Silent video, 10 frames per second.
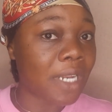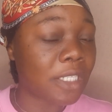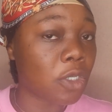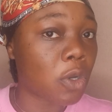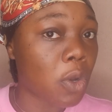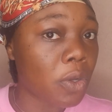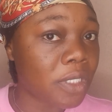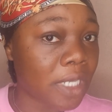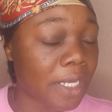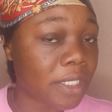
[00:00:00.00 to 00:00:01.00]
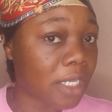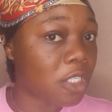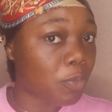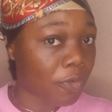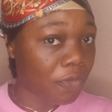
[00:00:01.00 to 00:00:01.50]
that your content
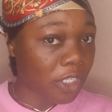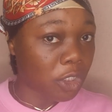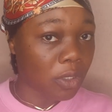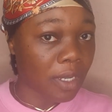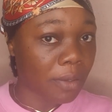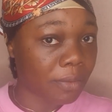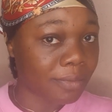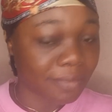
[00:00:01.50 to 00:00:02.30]
is professional.